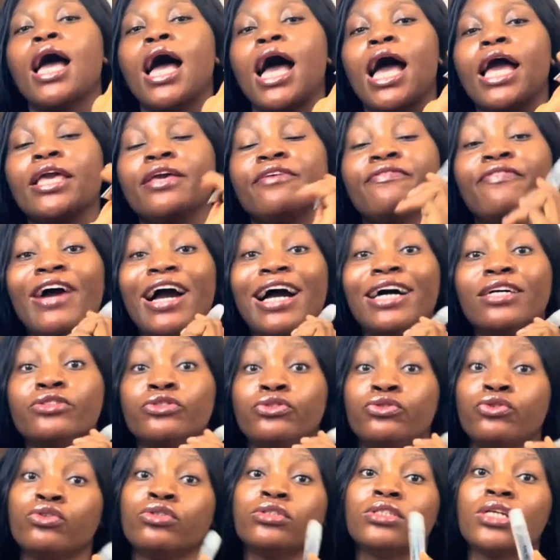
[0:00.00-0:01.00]
If I had
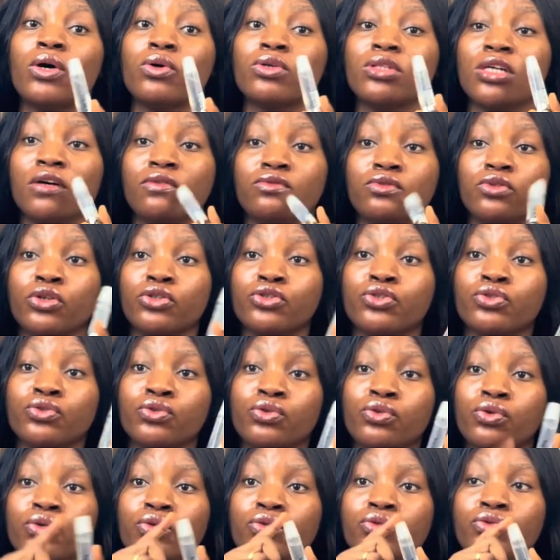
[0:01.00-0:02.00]
known, I would have just
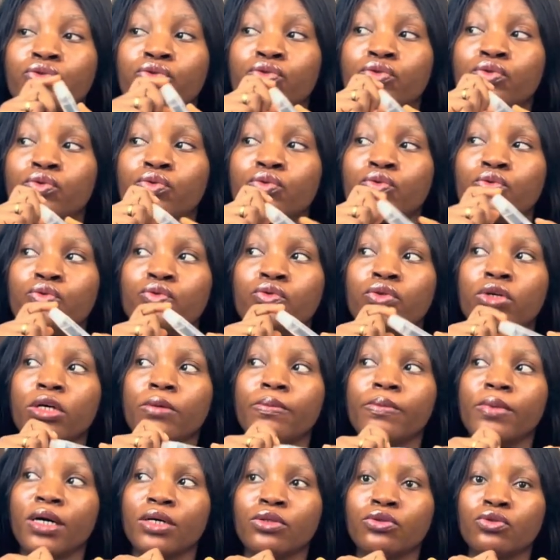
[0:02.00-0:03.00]
gone to
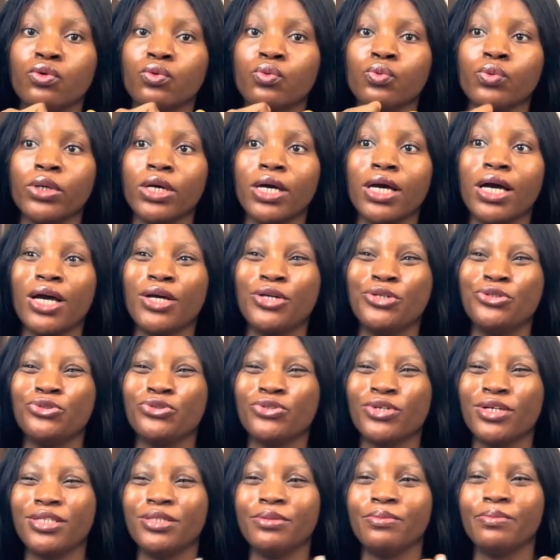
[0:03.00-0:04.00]
Ibano where I
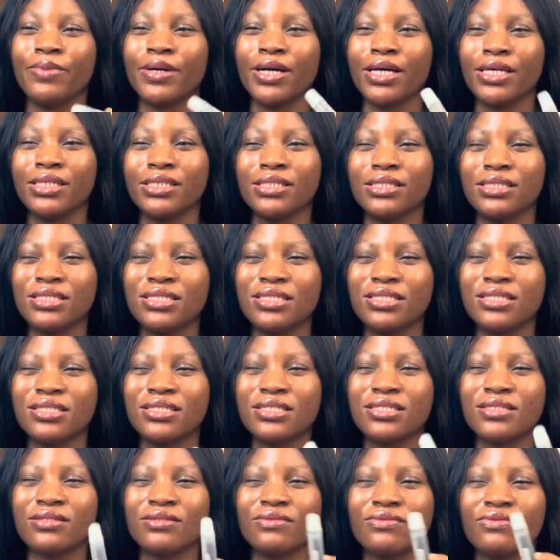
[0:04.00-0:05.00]
usually buy it
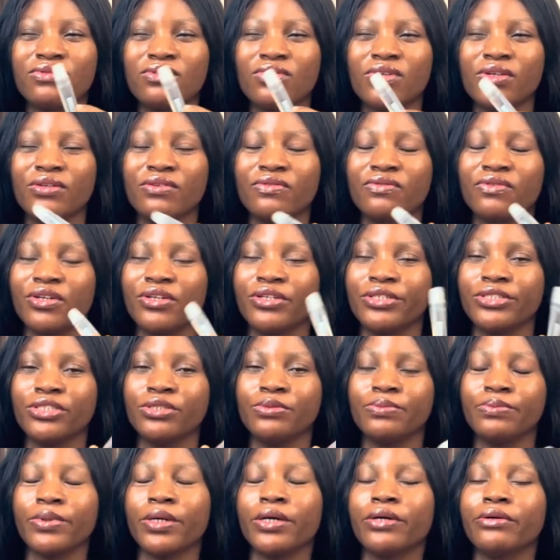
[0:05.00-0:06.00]
for a very
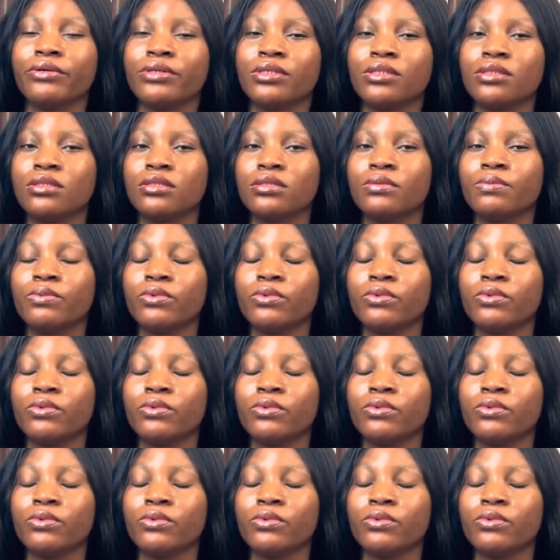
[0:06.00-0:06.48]
cheaper rate.